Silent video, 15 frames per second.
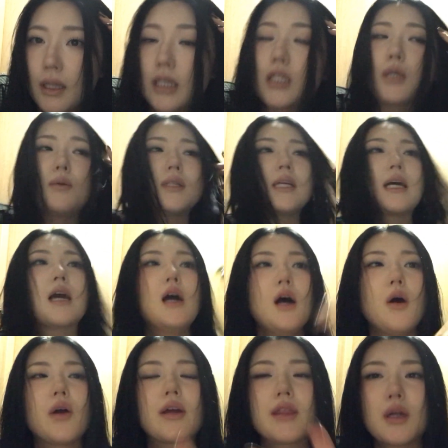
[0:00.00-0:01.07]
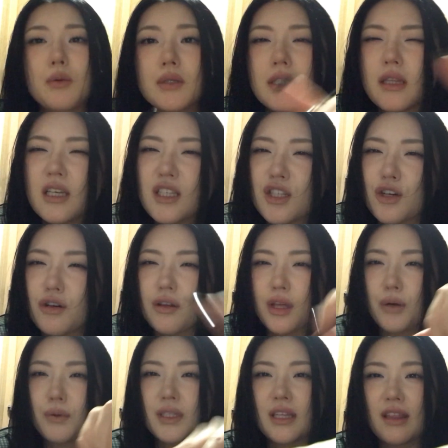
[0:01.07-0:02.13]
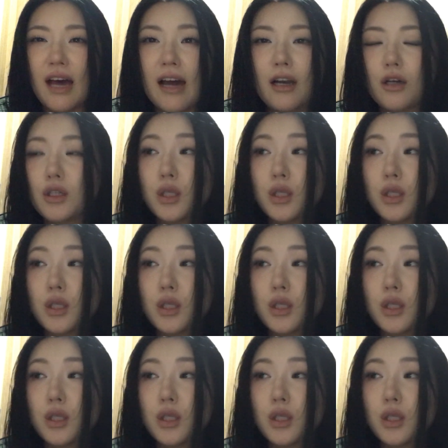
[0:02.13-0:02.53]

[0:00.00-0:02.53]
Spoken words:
Like she was like, okay, there was this girl, there was that girl.